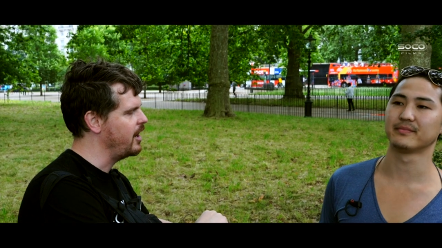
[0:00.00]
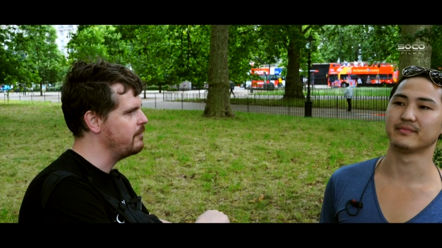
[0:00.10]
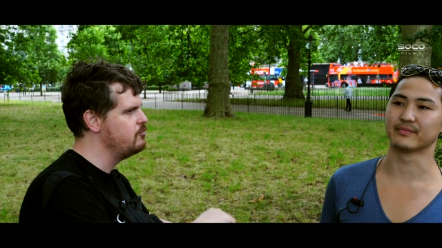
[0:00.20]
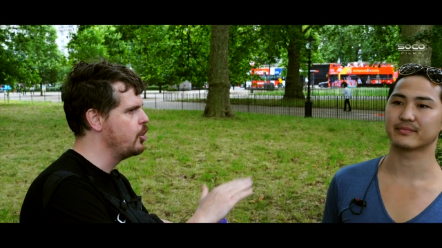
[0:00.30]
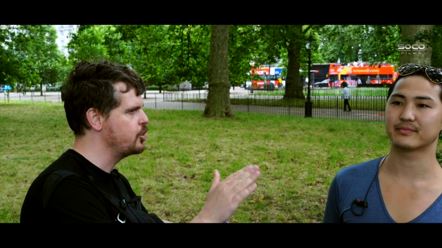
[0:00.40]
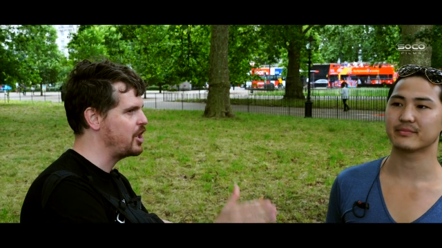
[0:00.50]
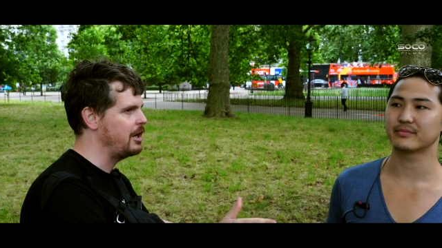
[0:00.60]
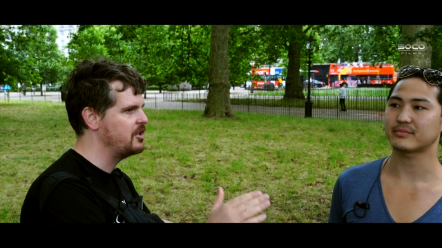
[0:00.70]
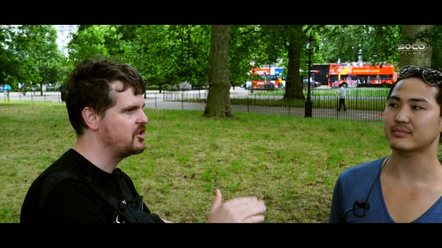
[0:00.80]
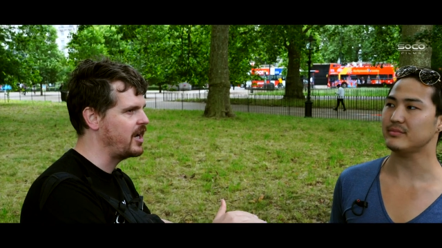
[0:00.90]
Speaker 1: I have no
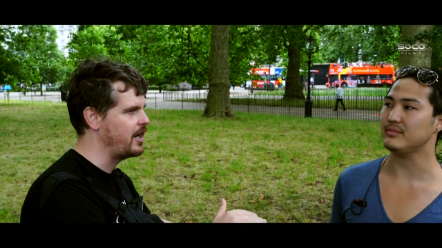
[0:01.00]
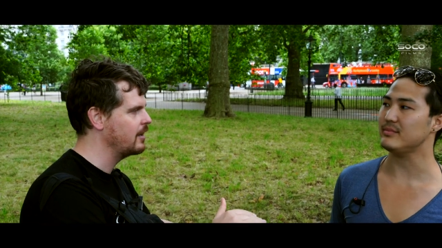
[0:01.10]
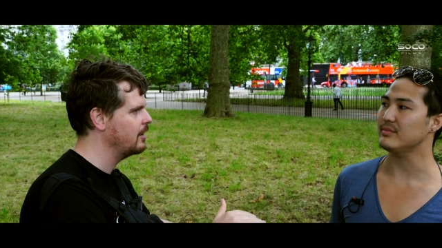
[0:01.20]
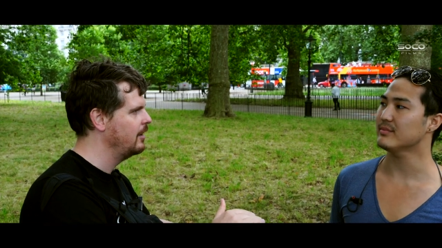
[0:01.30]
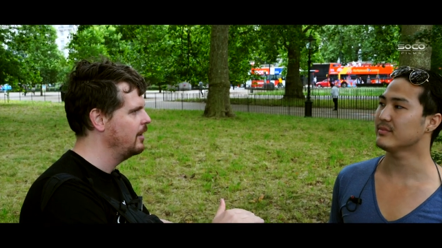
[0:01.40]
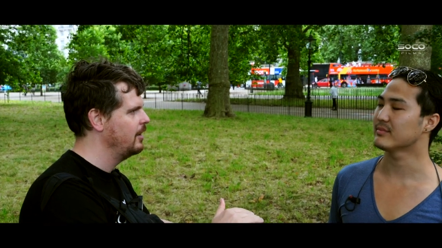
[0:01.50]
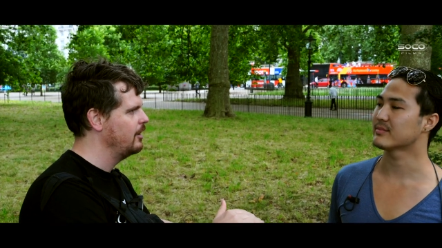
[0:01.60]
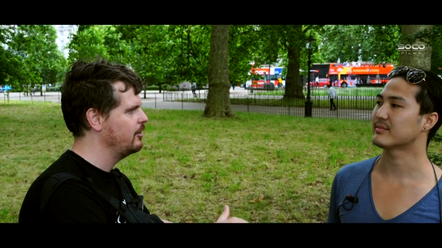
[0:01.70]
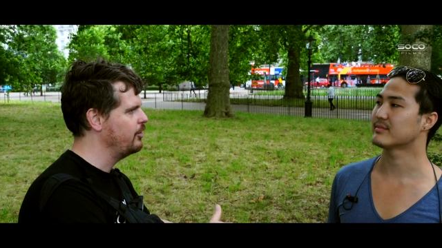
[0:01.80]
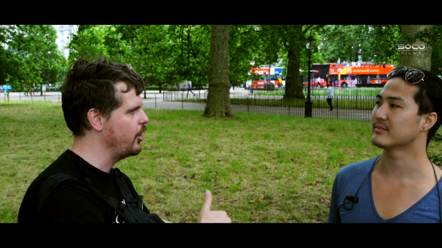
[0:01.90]
shame in saying
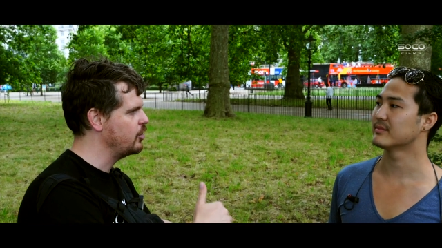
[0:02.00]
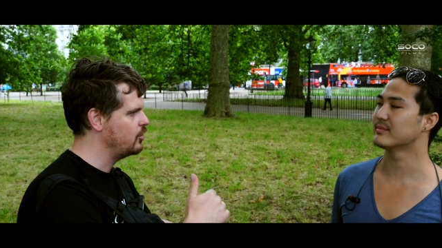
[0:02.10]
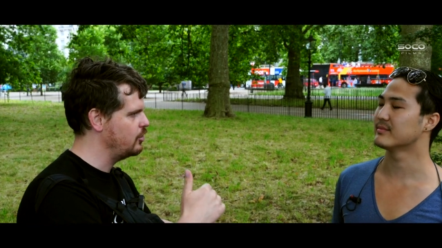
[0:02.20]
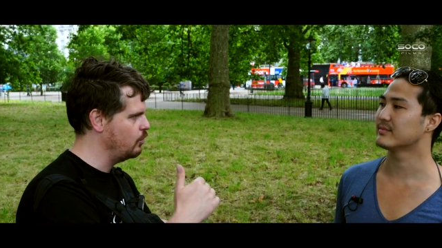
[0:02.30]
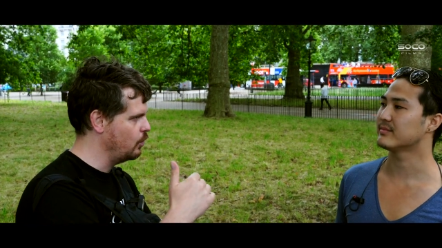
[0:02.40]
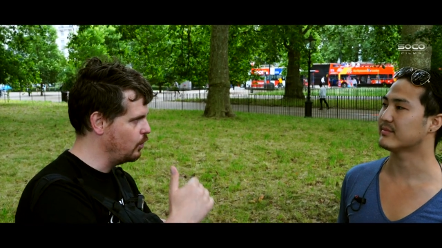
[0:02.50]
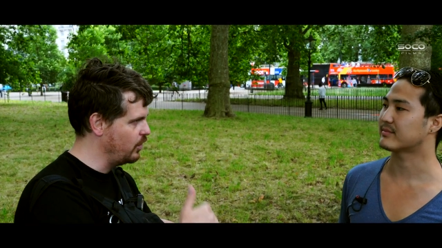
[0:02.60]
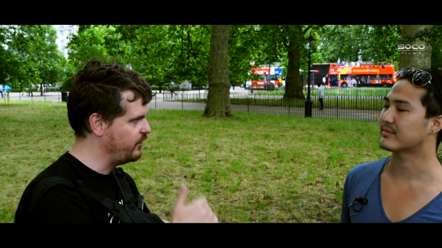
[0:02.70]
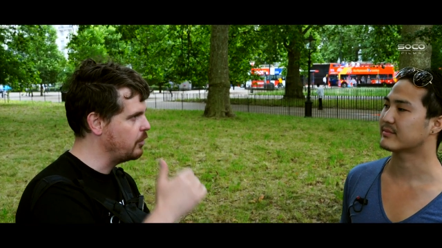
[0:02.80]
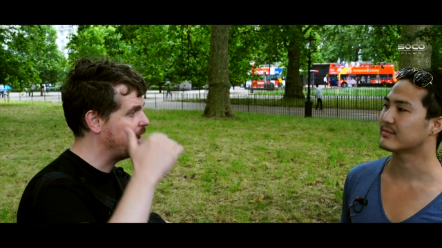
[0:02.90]
that
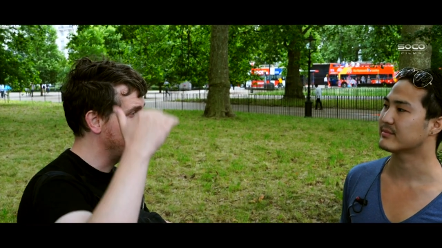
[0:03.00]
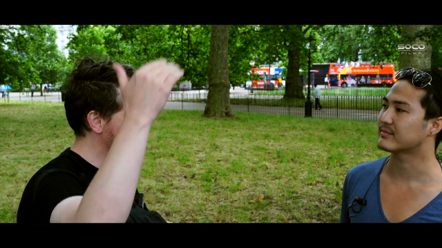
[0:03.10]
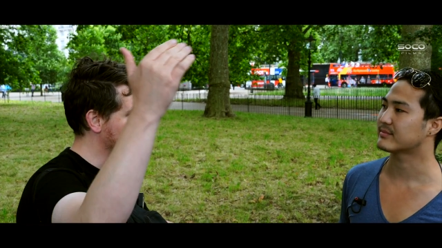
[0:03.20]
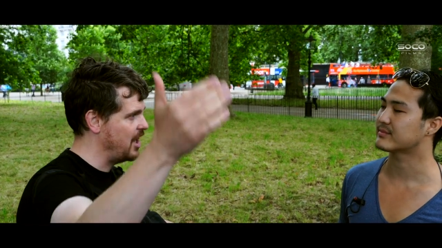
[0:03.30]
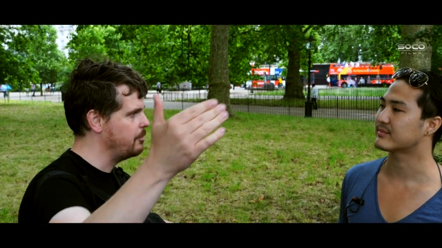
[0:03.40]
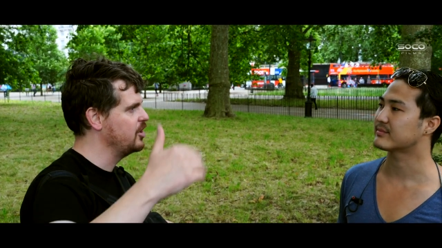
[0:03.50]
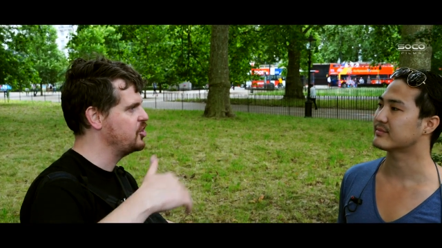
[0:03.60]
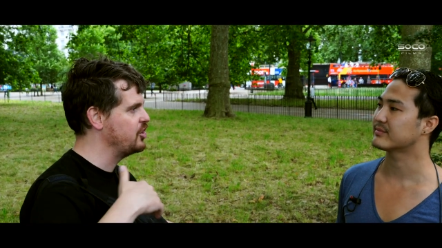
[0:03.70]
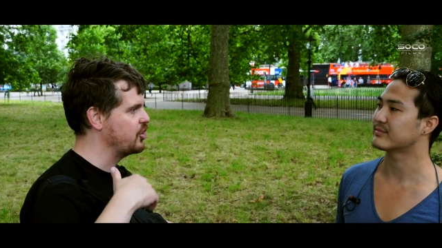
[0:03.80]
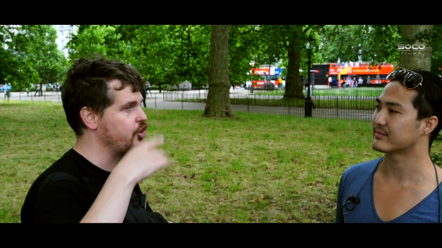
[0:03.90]
if you become a disciple of
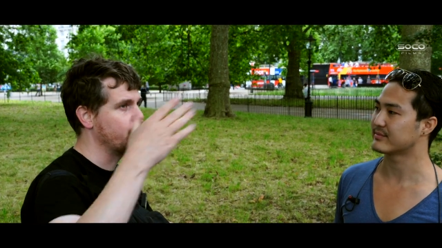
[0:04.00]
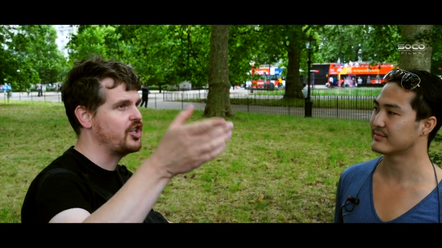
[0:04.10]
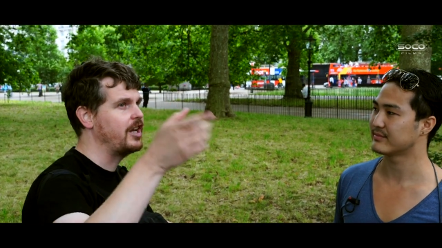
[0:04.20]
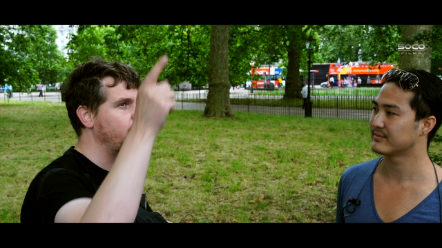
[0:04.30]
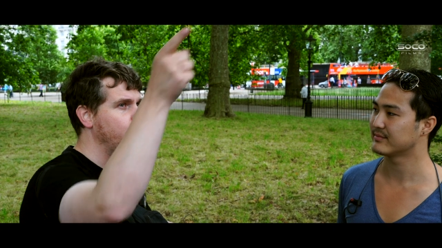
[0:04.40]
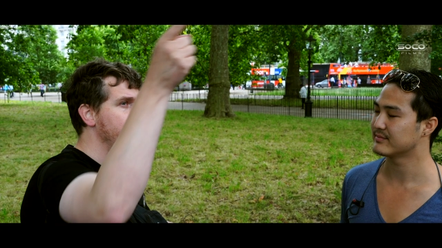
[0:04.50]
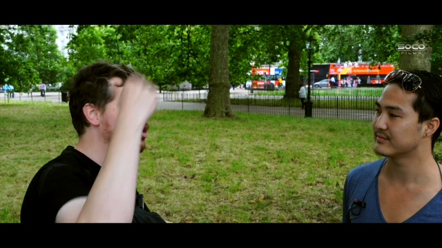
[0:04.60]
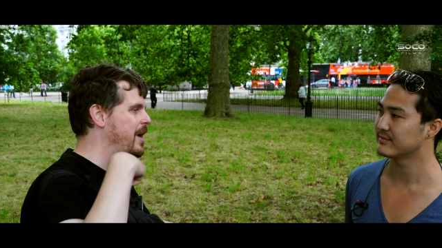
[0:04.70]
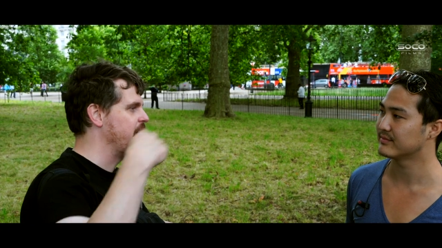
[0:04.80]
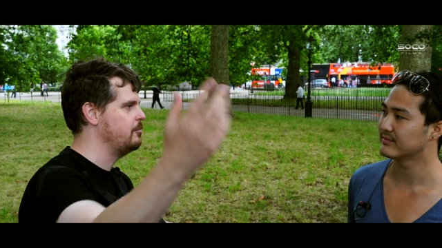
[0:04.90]
Jesus, you're saying you know
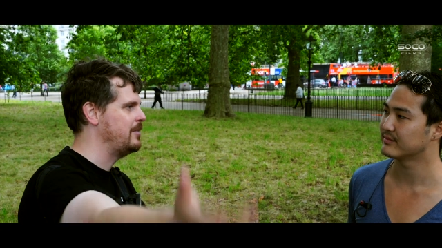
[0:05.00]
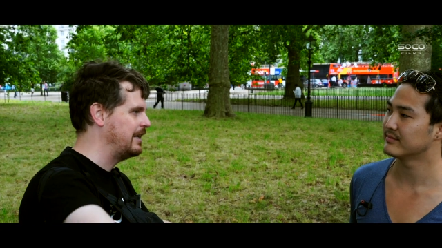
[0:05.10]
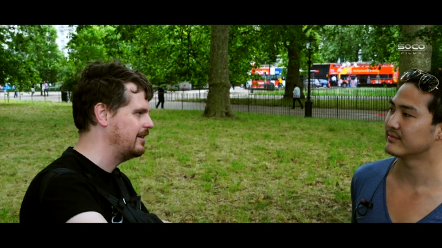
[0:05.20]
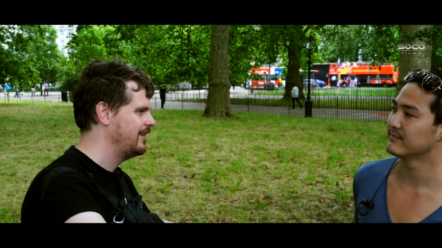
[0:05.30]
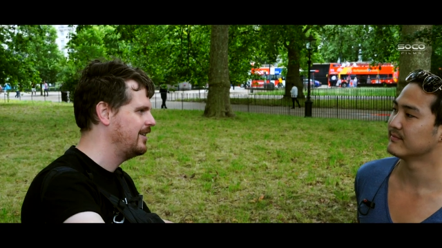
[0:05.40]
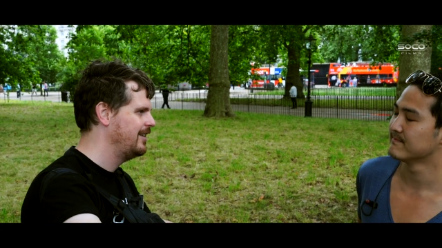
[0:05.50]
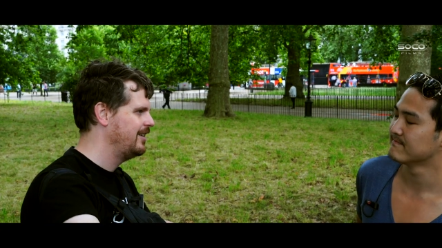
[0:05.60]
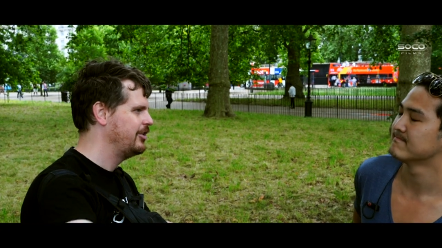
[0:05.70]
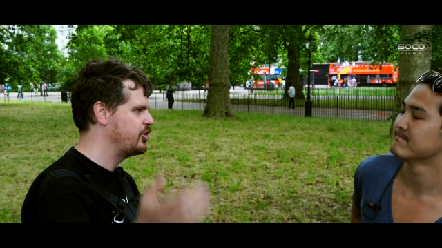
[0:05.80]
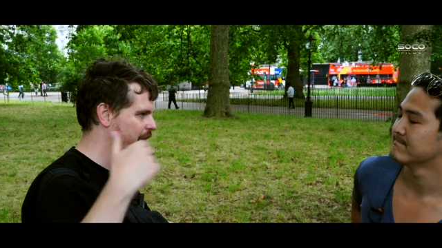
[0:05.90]
better than me,
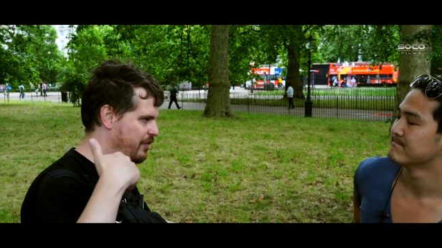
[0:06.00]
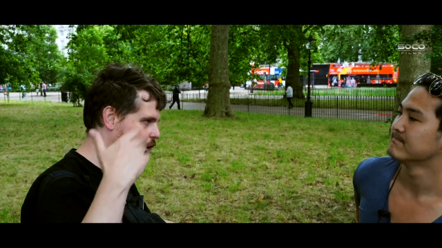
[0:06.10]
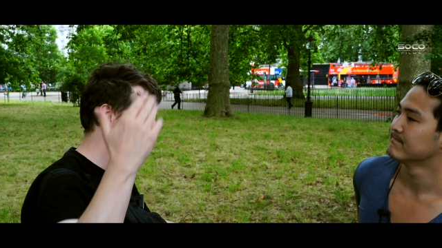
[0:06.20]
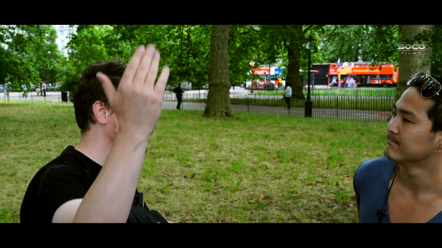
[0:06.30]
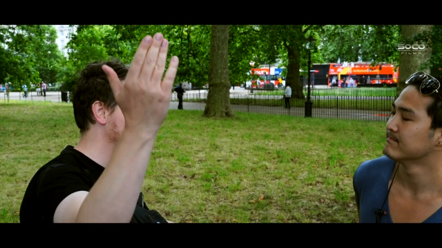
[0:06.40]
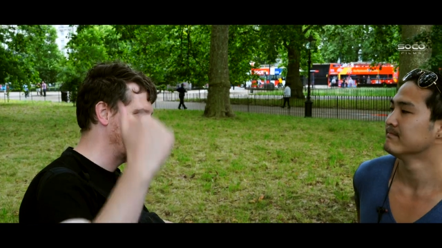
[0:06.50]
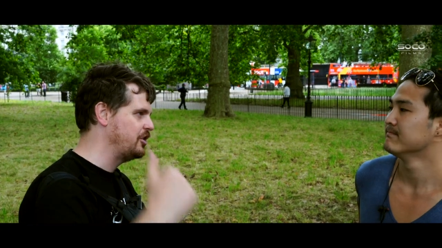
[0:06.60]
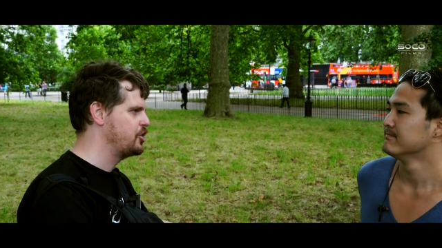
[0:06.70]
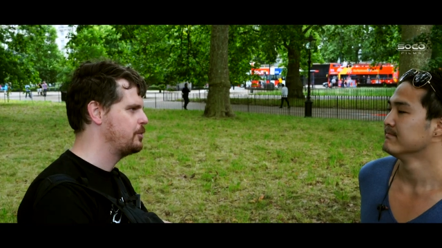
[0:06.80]
so I follow what you teach.